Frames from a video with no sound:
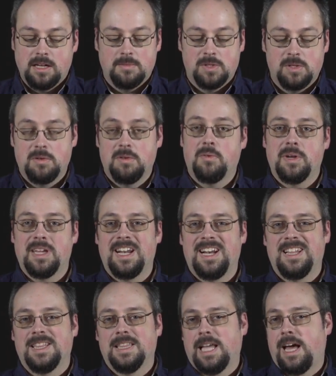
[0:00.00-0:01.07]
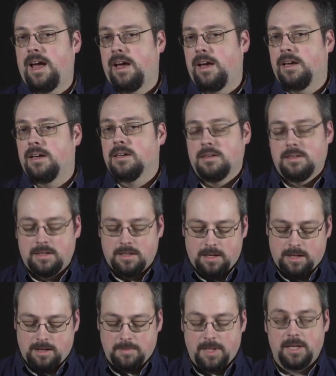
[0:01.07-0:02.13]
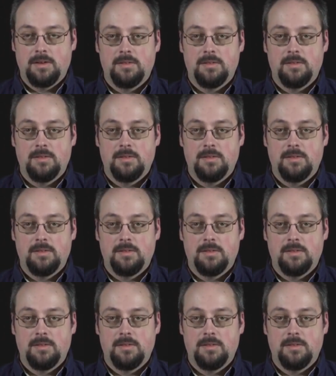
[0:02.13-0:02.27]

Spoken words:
so you won't get any lag like